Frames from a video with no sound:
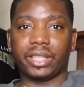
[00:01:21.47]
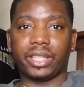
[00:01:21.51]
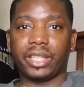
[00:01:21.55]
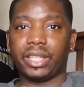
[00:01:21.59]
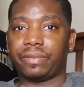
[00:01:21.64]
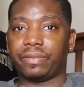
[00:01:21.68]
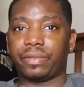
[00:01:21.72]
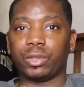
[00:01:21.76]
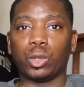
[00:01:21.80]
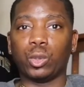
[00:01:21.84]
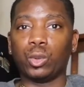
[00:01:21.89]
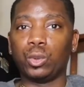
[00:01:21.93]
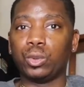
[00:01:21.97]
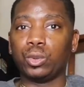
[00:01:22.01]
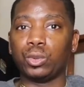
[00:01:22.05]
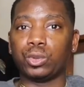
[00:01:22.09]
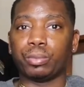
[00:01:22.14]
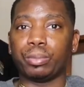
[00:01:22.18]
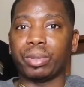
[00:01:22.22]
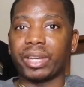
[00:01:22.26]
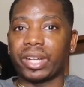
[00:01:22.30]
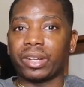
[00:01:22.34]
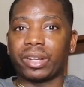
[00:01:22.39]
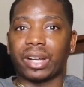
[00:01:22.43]
if
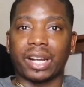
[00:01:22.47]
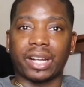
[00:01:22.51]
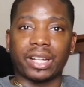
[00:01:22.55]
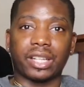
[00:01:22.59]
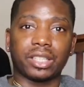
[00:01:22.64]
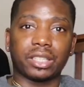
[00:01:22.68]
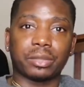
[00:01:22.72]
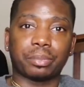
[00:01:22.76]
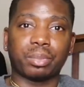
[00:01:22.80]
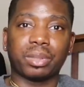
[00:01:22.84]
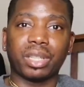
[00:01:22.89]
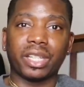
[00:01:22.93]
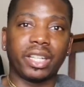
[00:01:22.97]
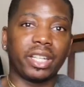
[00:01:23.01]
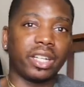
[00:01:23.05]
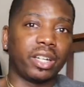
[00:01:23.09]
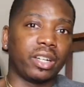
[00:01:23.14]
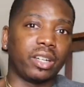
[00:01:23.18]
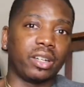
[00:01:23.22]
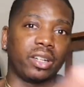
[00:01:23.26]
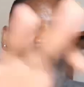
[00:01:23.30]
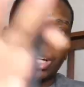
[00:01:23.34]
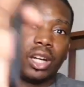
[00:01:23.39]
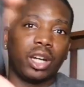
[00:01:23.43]
who's better out of this
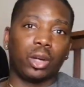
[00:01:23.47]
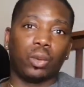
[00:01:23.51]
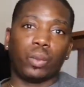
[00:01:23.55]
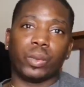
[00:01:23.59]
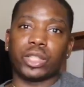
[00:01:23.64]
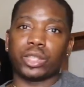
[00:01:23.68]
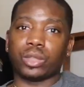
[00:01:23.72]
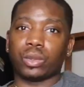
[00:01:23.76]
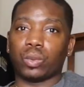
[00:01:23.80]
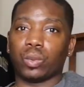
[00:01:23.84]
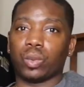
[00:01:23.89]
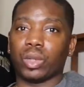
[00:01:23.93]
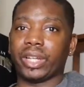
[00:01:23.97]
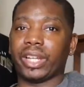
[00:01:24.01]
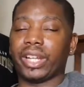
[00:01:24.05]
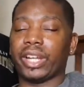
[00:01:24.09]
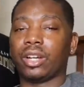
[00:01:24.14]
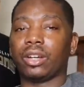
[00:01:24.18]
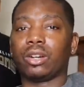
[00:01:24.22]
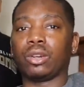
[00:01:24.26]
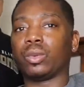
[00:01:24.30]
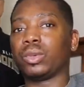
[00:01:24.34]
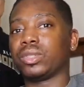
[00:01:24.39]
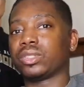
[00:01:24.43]
player, what
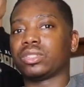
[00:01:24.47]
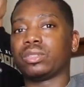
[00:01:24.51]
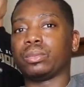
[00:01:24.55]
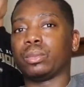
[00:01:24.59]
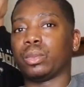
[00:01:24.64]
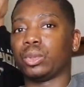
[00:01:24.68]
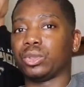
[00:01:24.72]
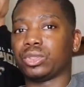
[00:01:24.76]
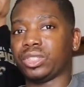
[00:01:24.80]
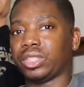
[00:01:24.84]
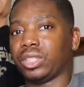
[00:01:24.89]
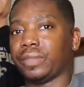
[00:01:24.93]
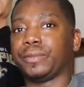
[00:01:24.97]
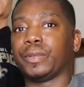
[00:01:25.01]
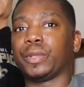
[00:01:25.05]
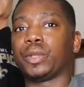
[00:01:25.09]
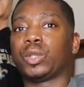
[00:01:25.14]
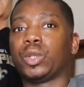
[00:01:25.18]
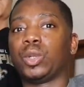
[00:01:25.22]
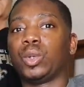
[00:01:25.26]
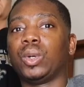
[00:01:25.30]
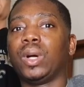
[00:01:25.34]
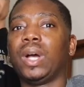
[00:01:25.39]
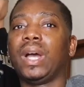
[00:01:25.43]
era was the most
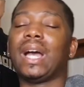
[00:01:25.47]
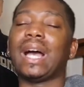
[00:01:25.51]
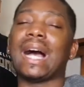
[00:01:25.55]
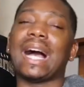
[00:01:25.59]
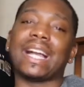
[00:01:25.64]
difficult.